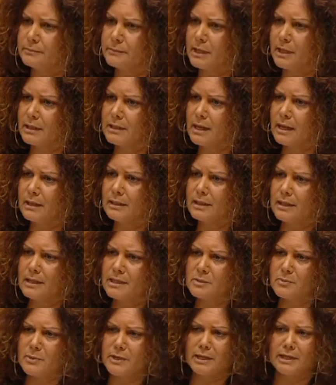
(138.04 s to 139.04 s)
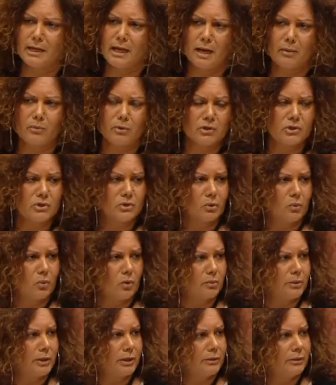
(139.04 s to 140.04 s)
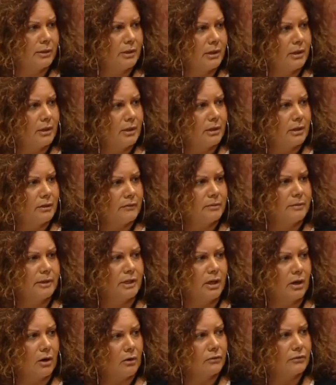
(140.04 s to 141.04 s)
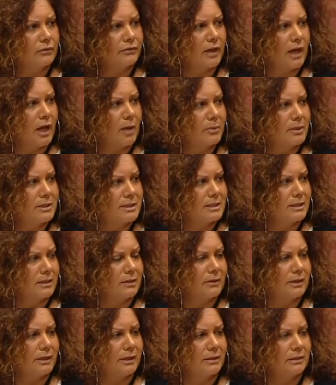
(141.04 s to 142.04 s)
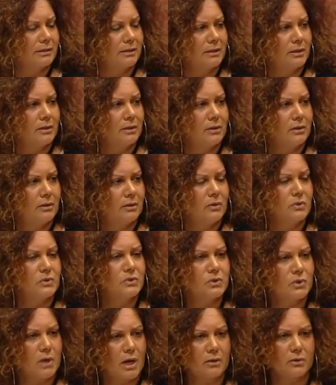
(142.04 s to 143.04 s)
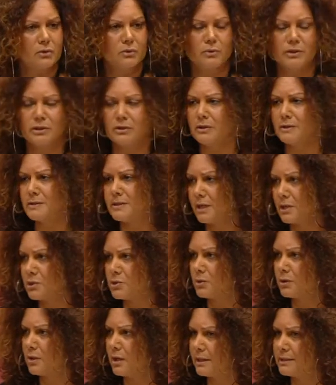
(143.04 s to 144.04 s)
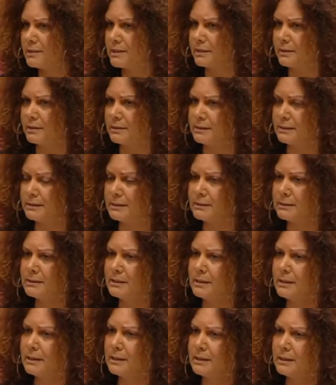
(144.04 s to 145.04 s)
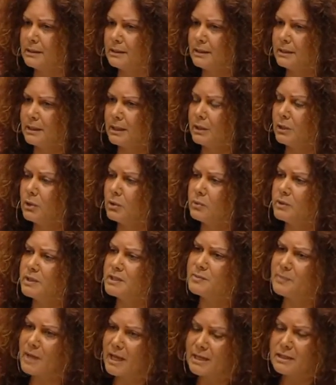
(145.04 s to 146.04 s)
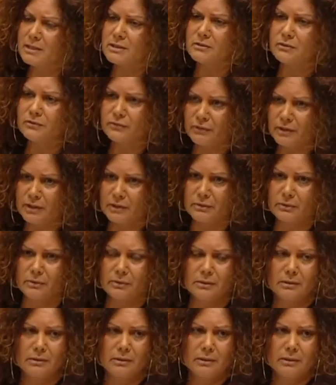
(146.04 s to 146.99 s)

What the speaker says: a young lesbian Aboriginal woman from the Gulf of Carpentaria who struggled with her sexual identity and who was made to feel